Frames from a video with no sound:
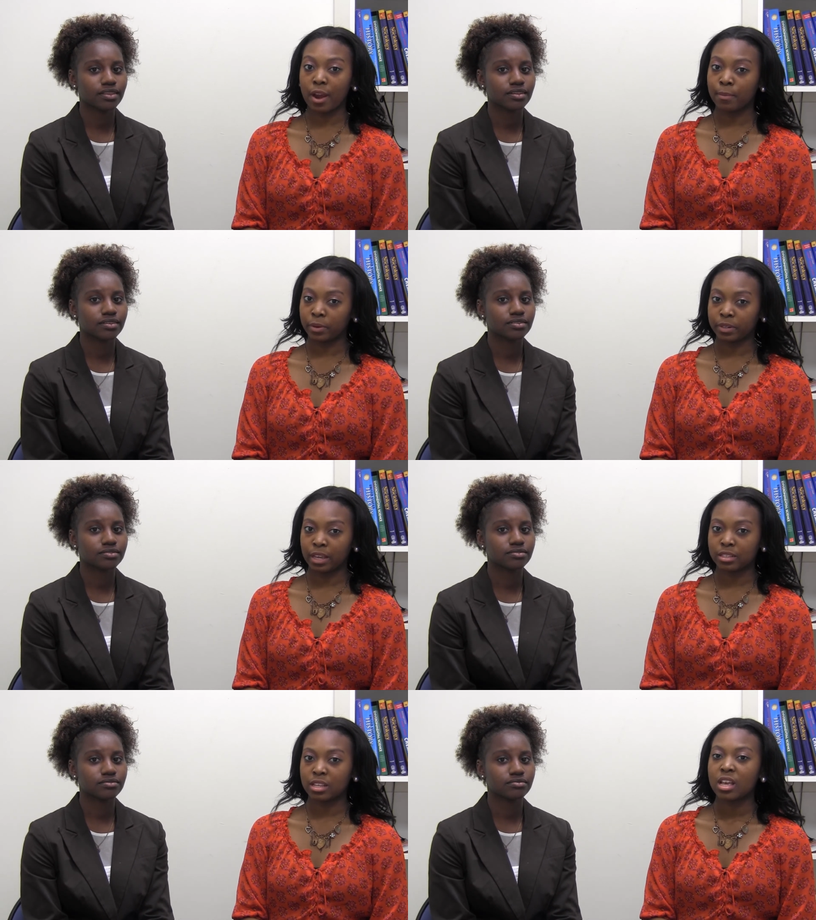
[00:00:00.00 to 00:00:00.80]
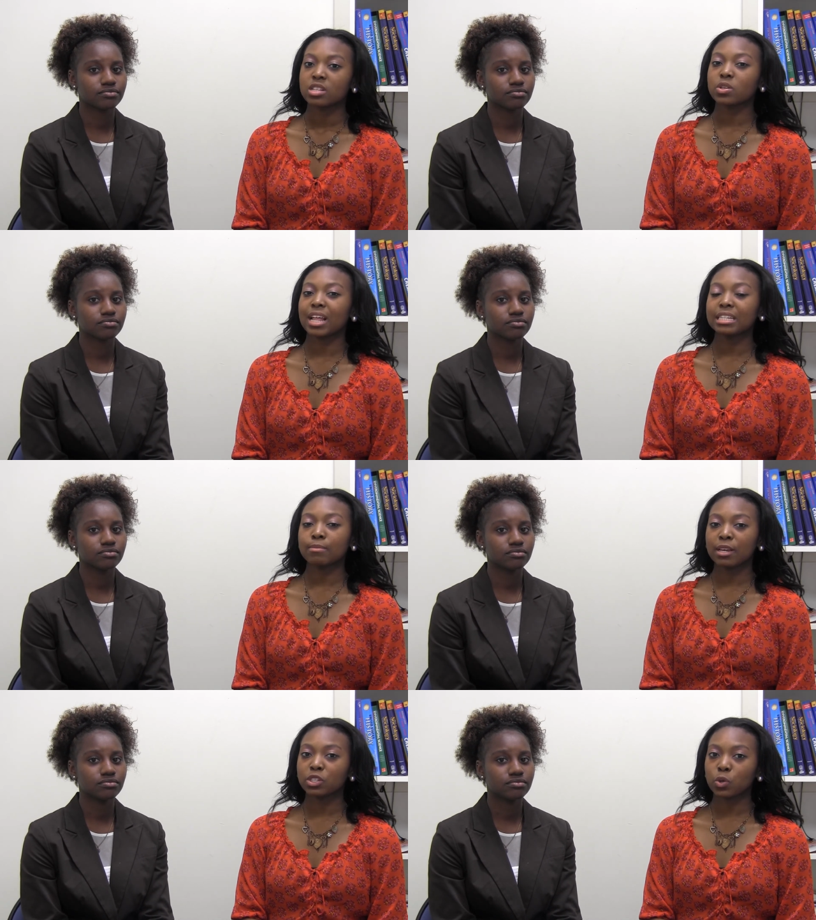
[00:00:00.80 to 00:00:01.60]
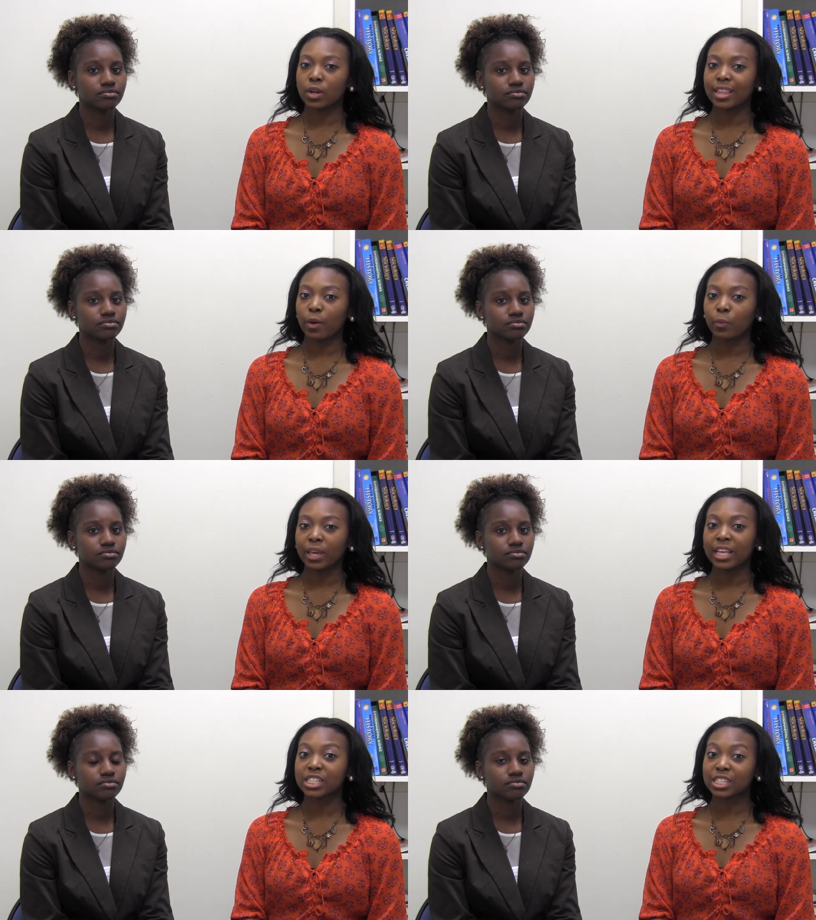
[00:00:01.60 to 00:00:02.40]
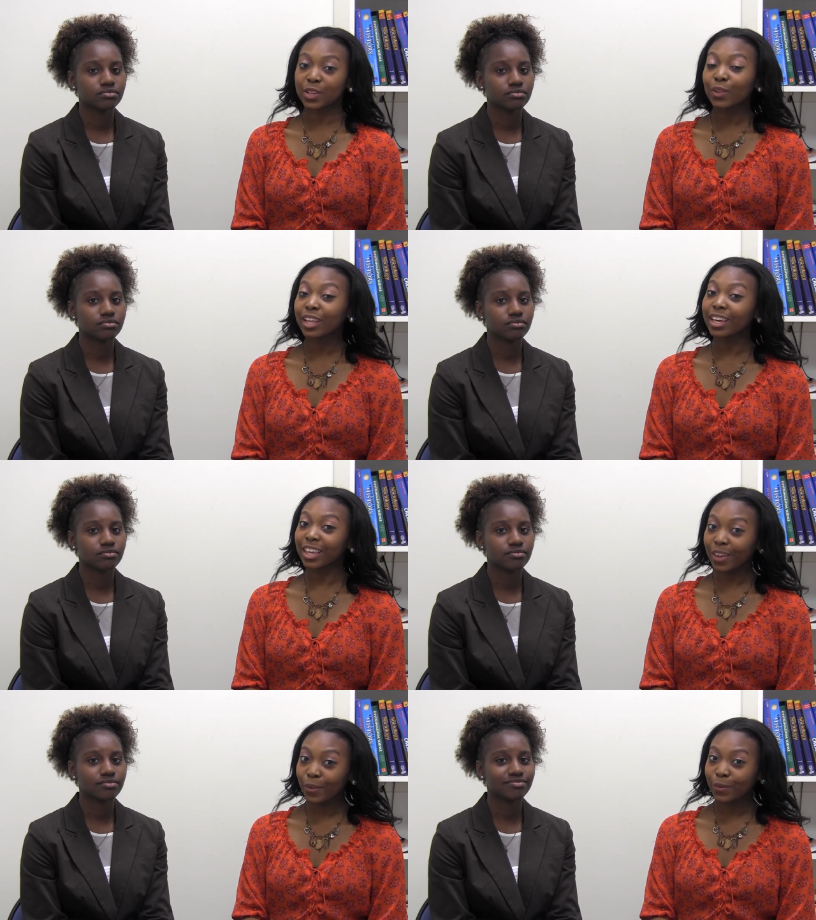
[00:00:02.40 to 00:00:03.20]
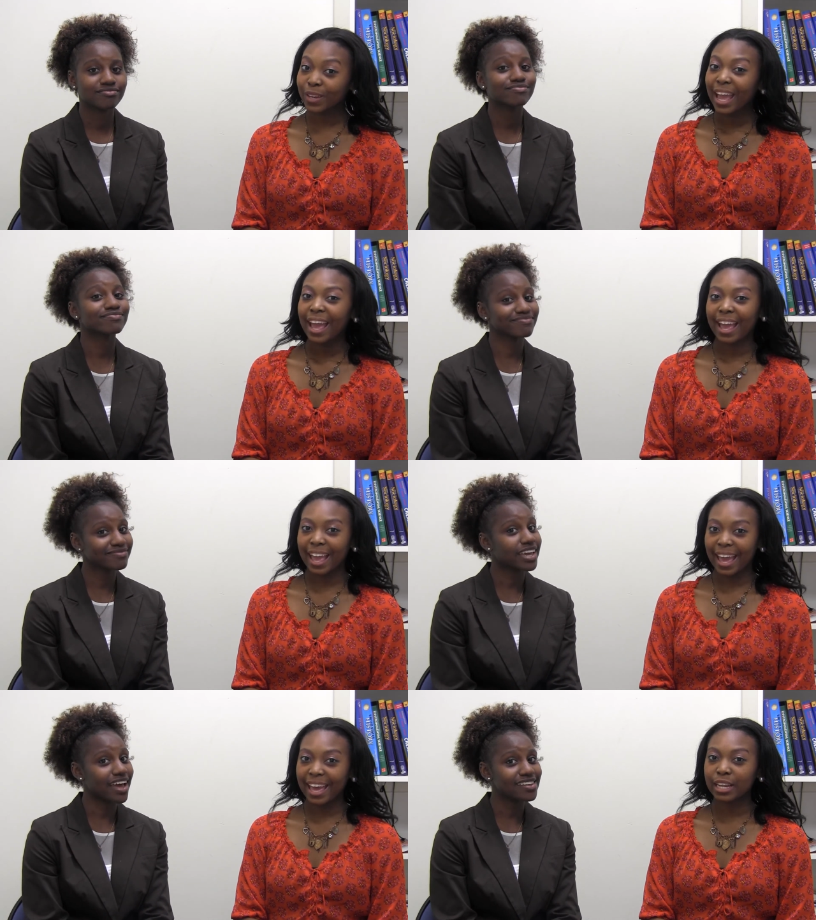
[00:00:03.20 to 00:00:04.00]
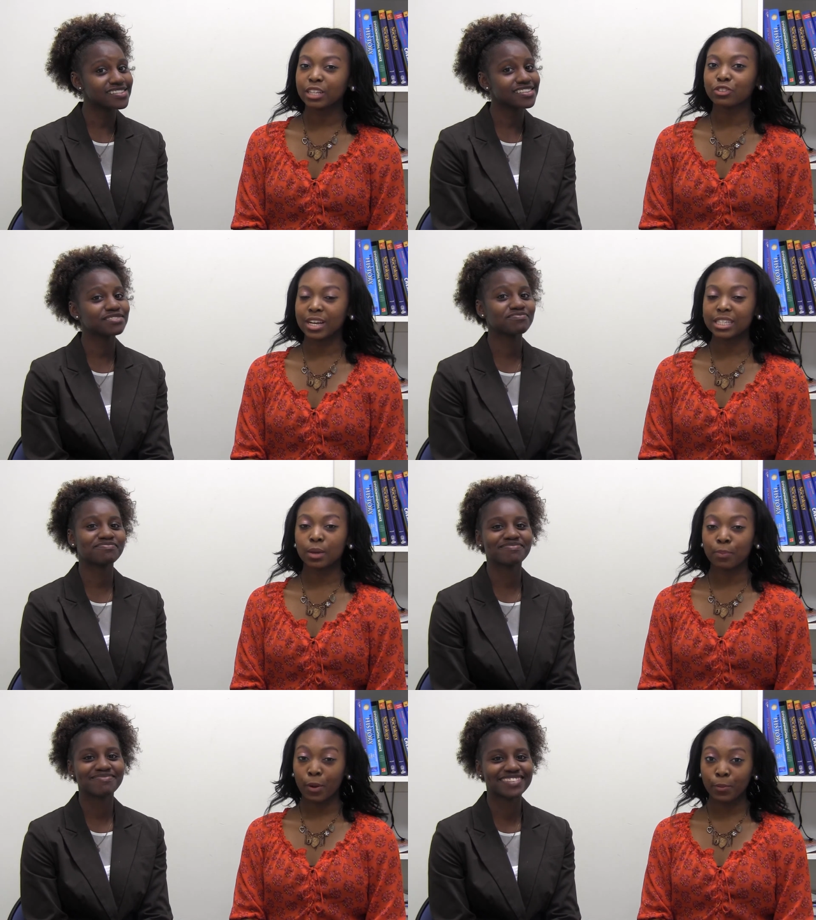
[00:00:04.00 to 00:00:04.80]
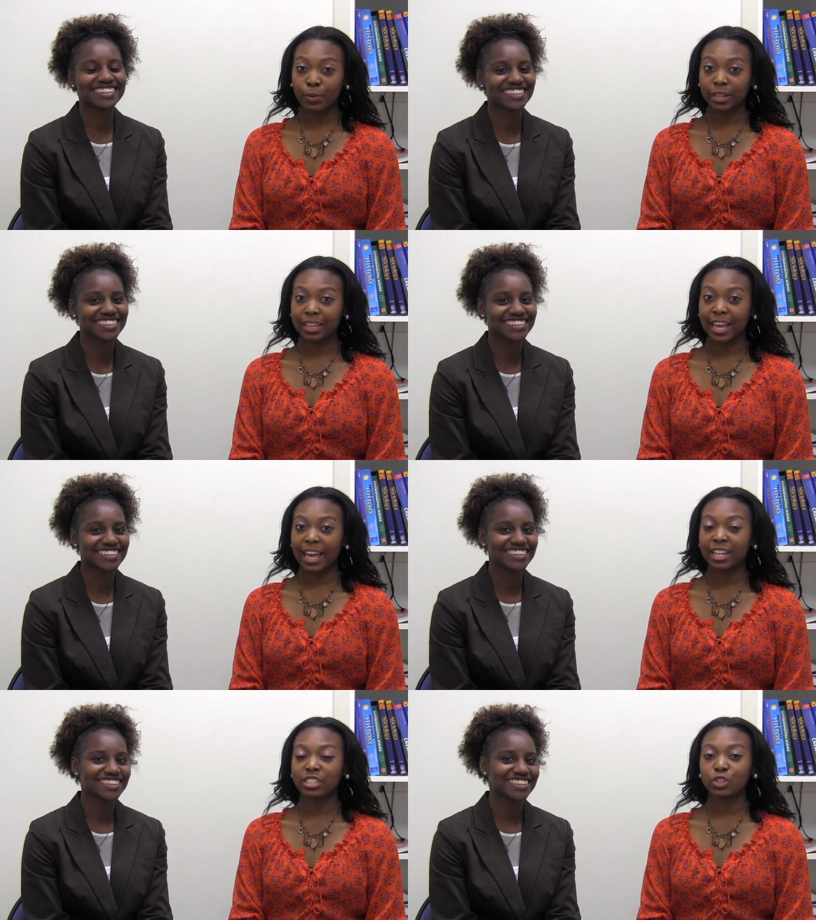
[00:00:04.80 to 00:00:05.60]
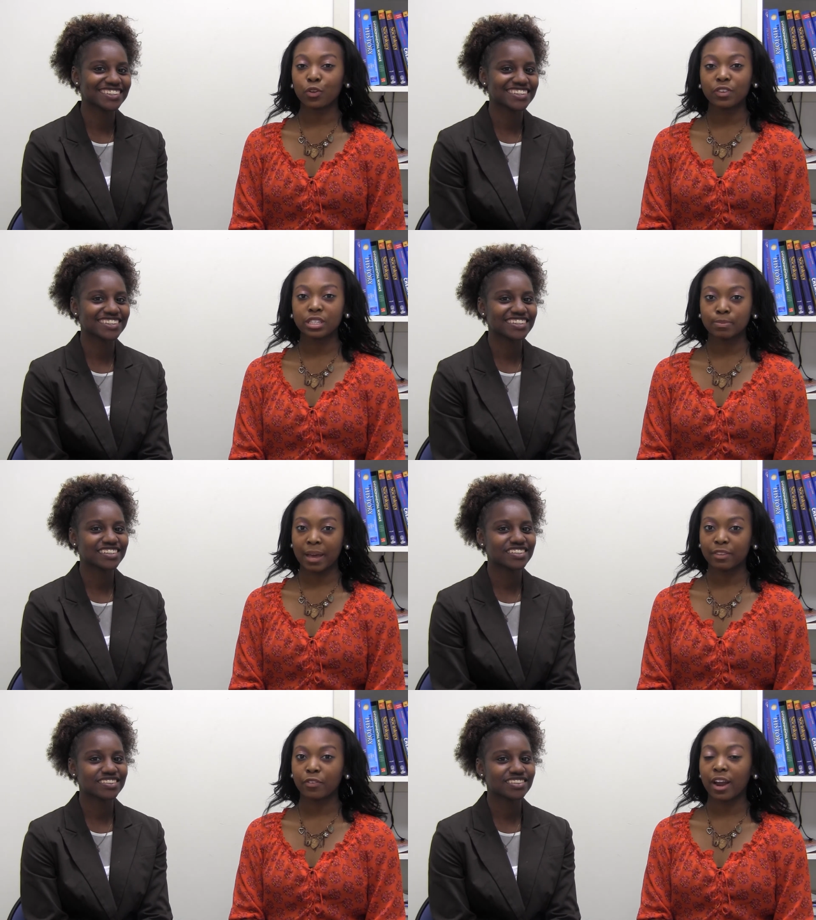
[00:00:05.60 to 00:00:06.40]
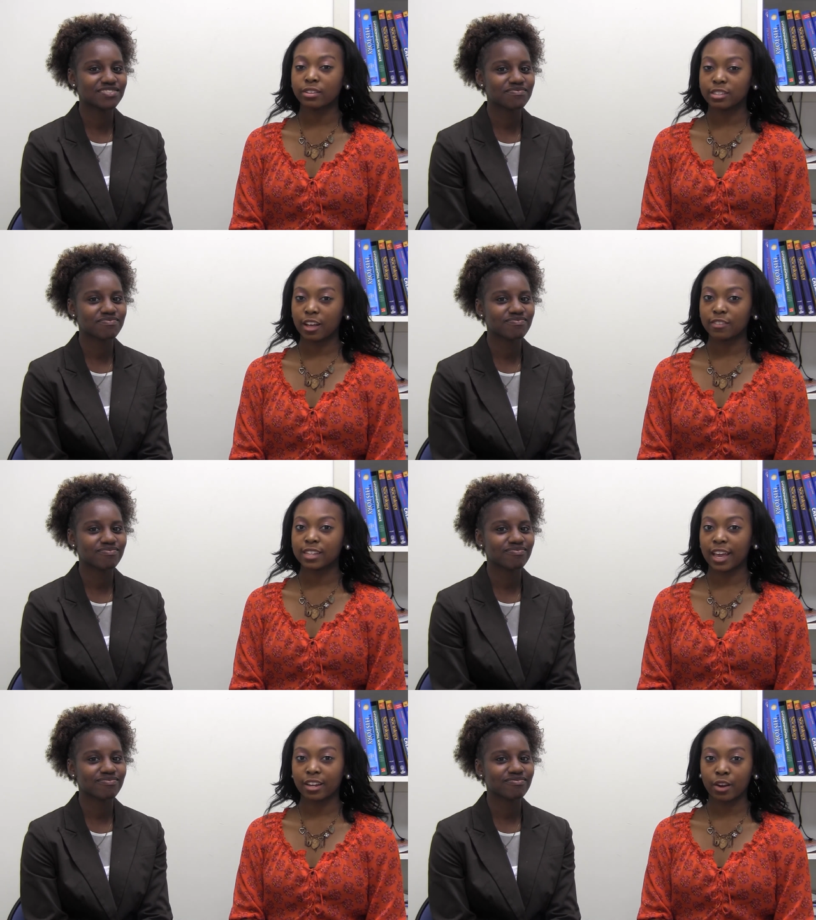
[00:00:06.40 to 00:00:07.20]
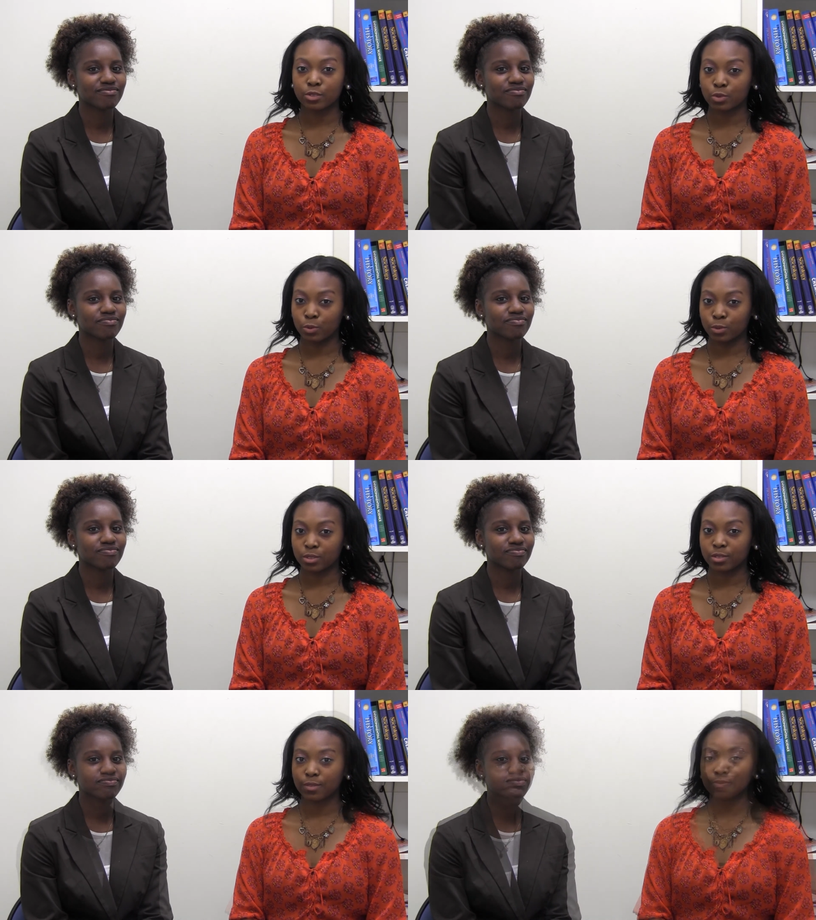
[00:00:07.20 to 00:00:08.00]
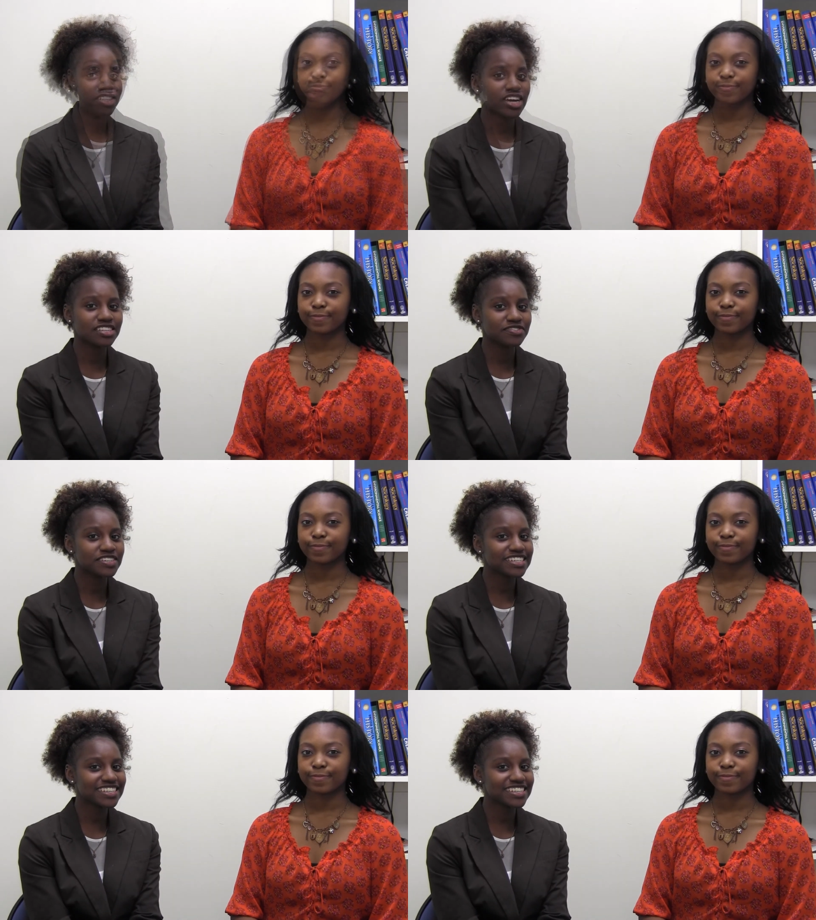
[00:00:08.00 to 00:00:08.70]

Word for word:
Speaker 1: of our buildings. So let's make sure that we can still look cute and dress appropriately and show respect for ourselves and our schools. Dress for